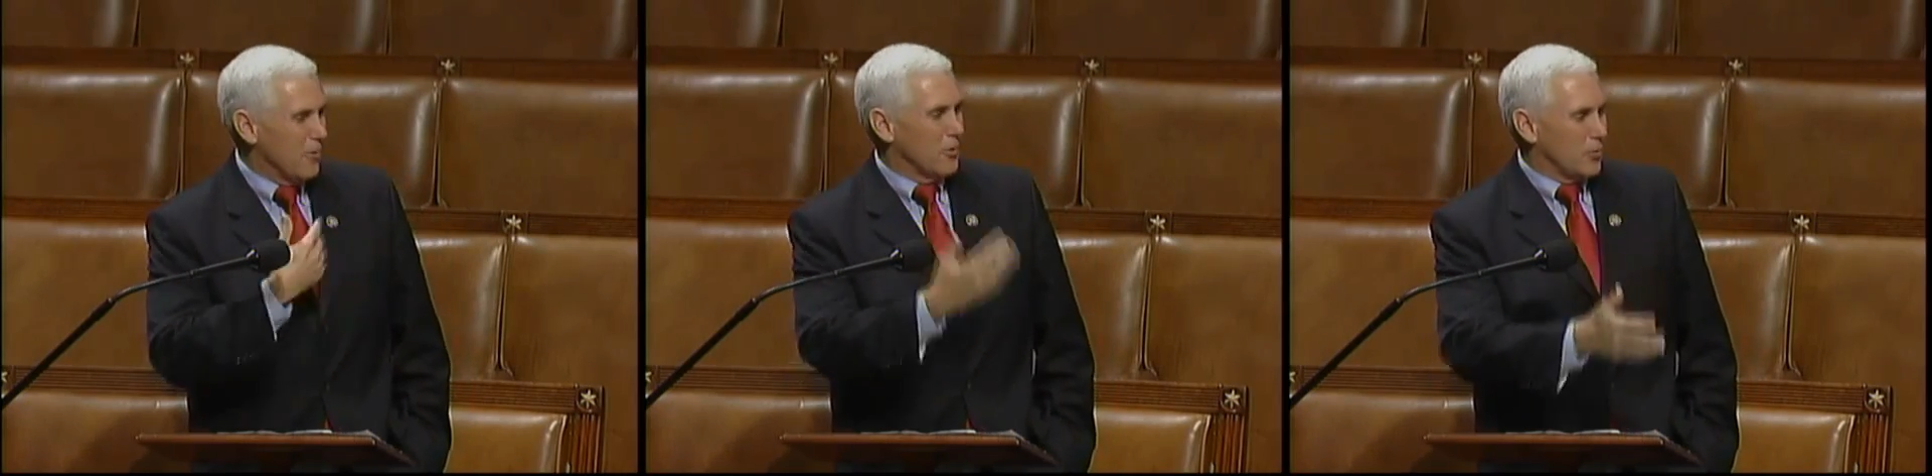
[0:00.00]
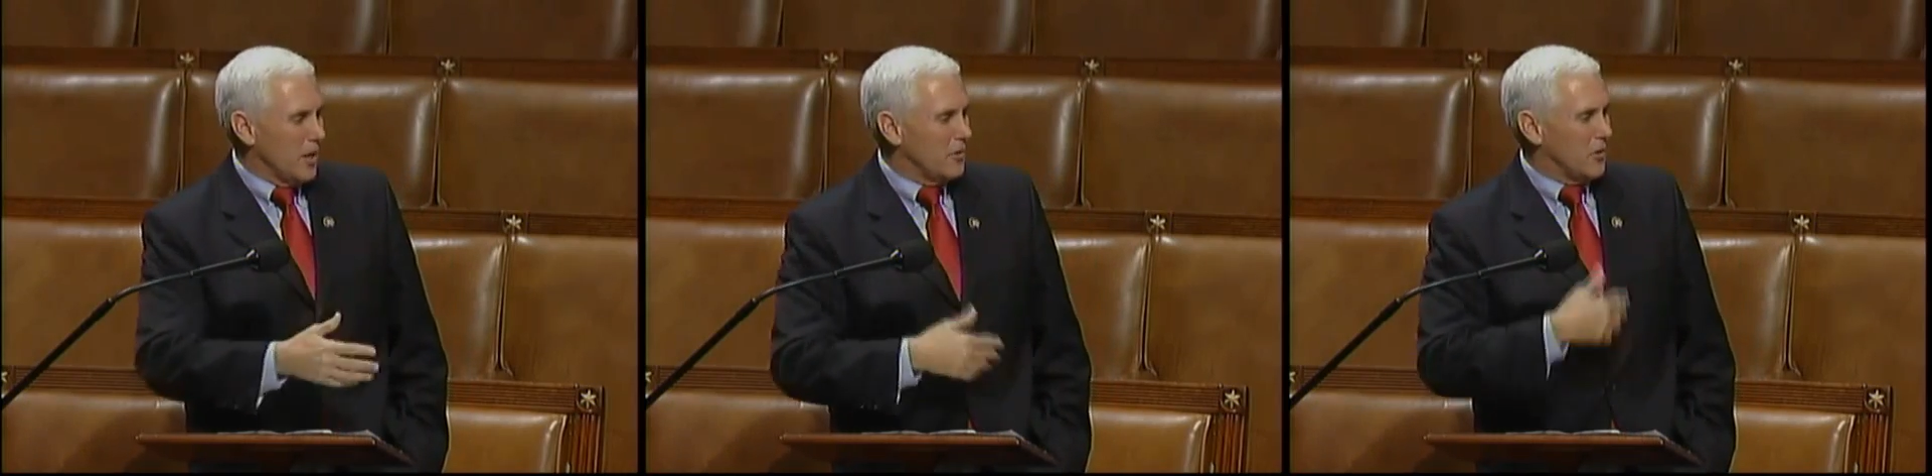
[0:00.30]
was
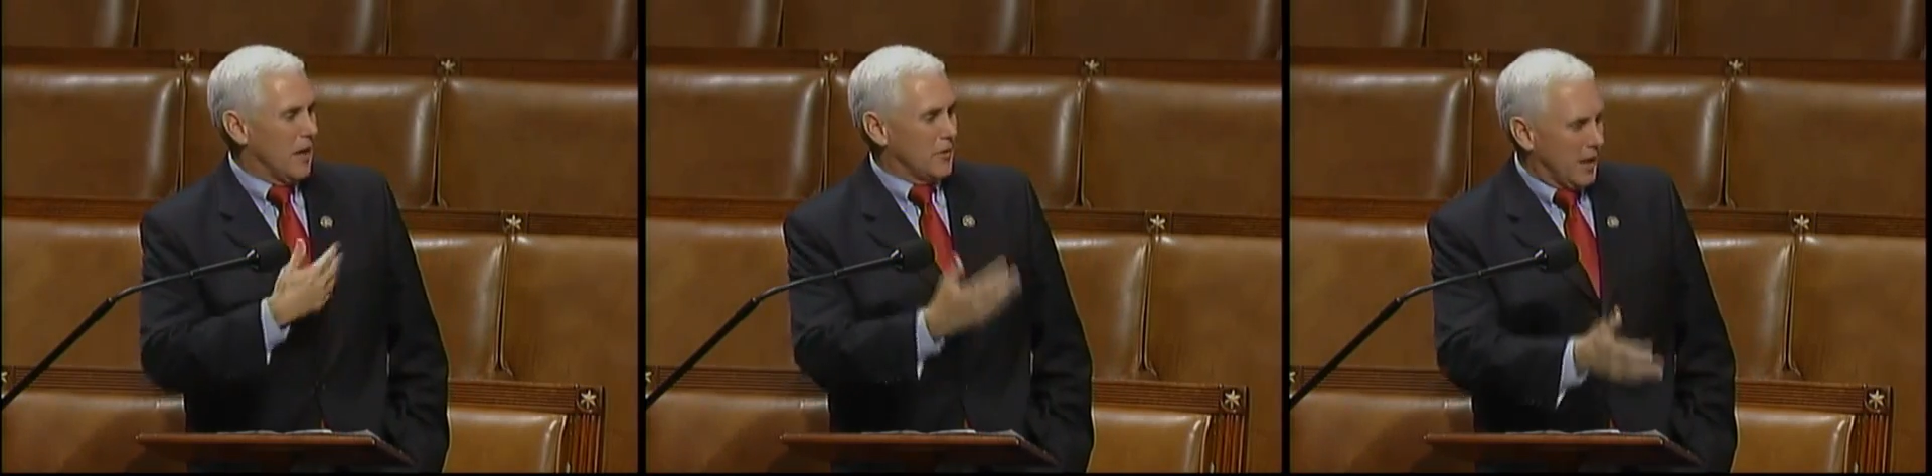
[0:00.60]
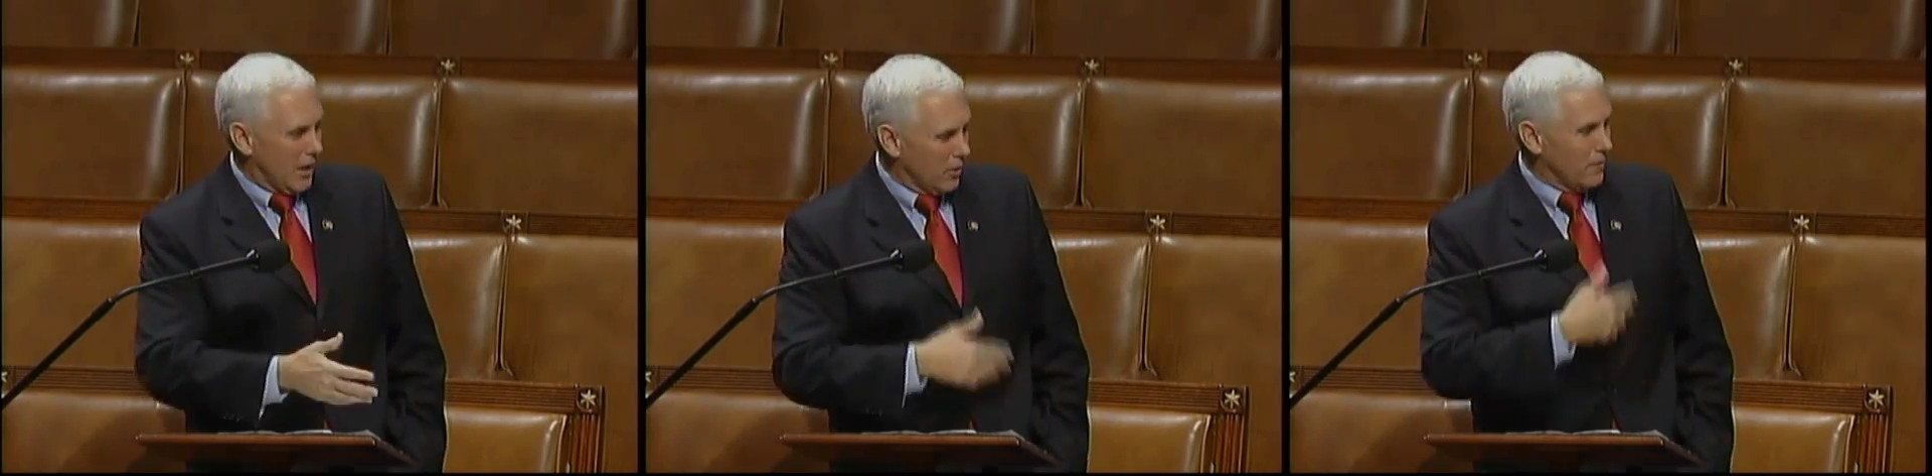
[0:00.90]
raised south of
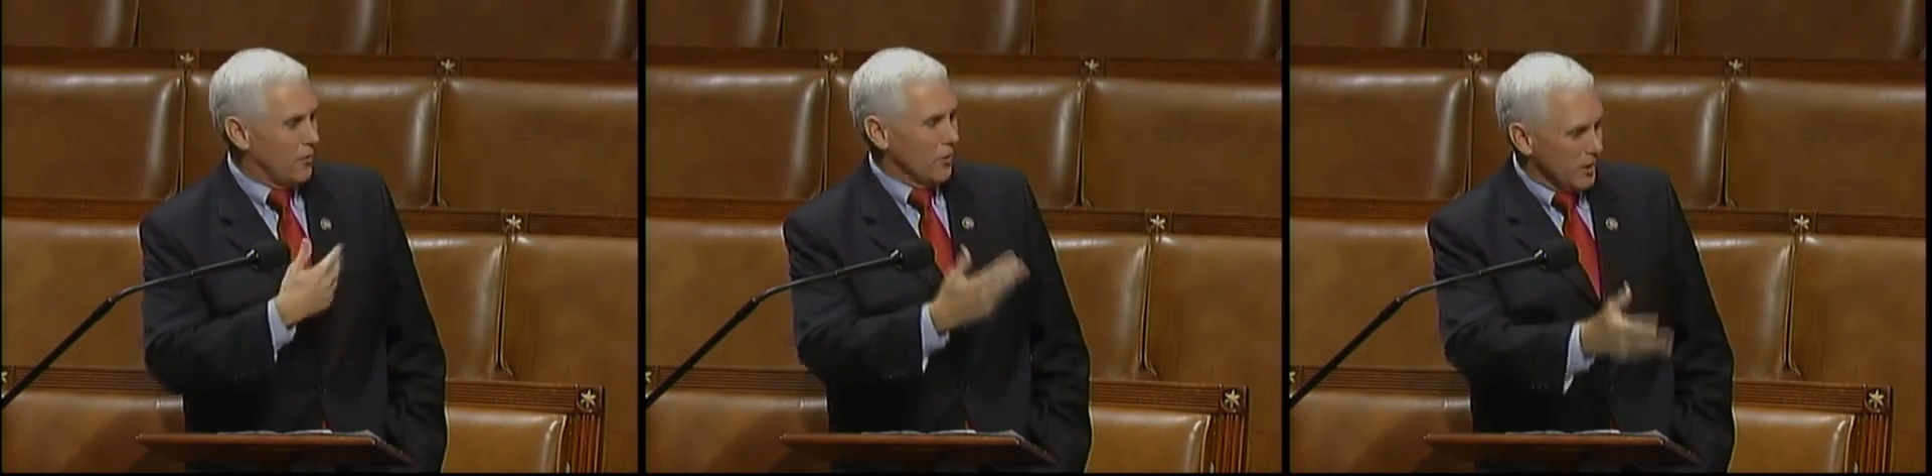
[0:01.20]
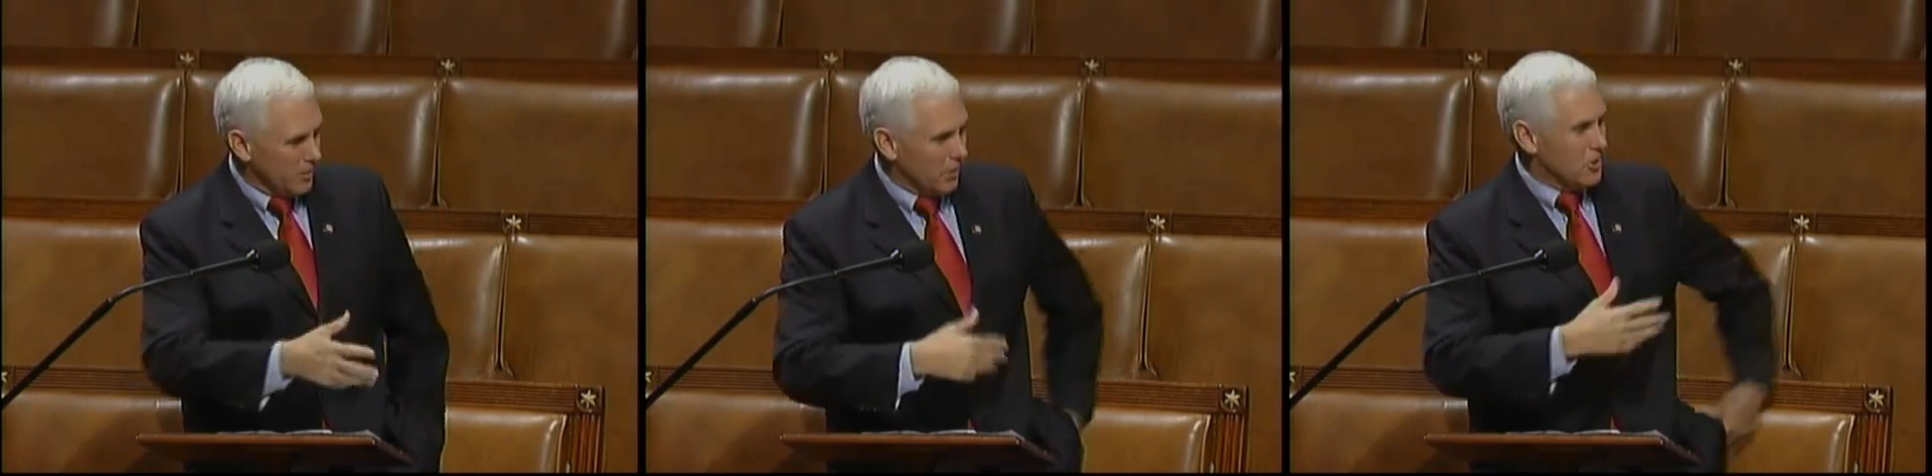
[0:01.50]
Highway 40,
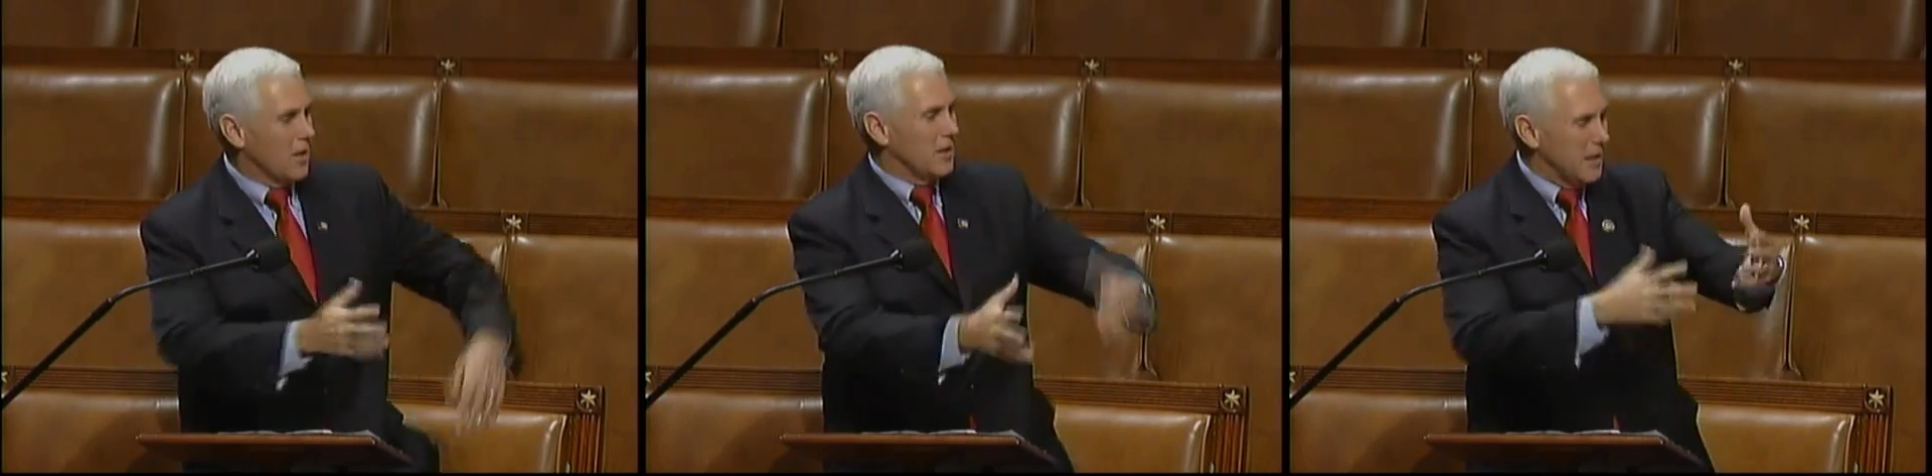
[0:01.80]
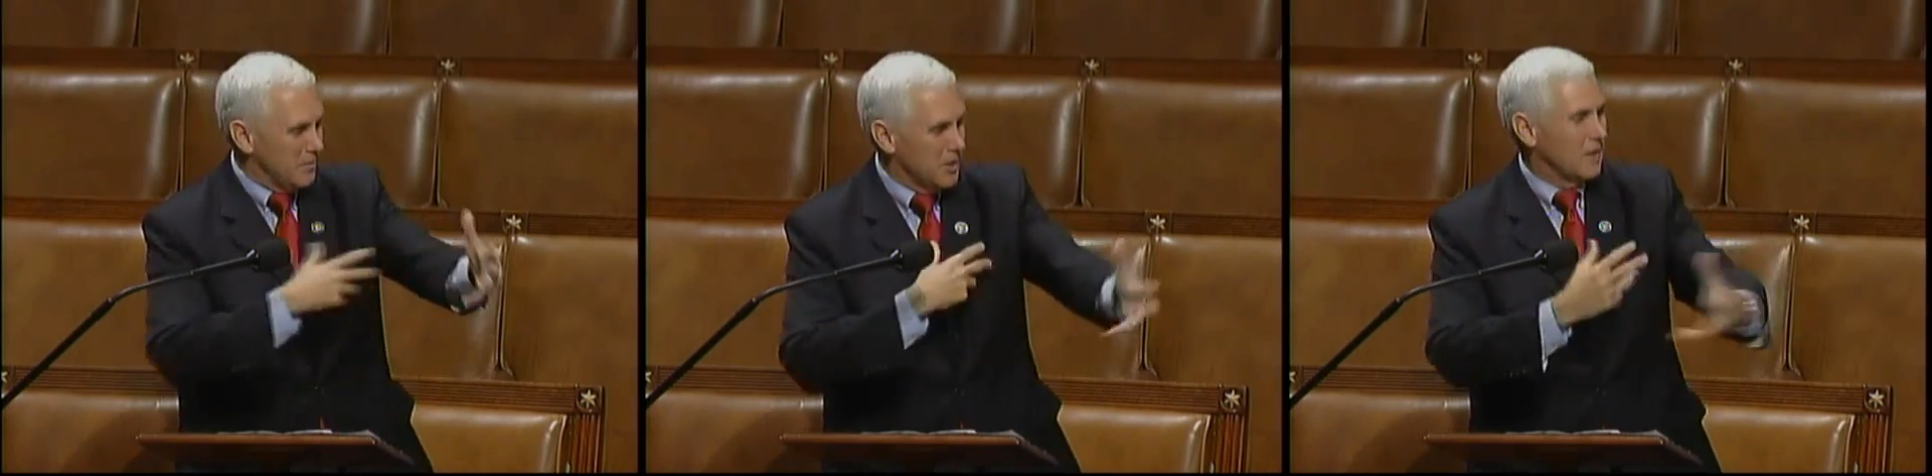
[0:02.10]
but I'm trying to keep,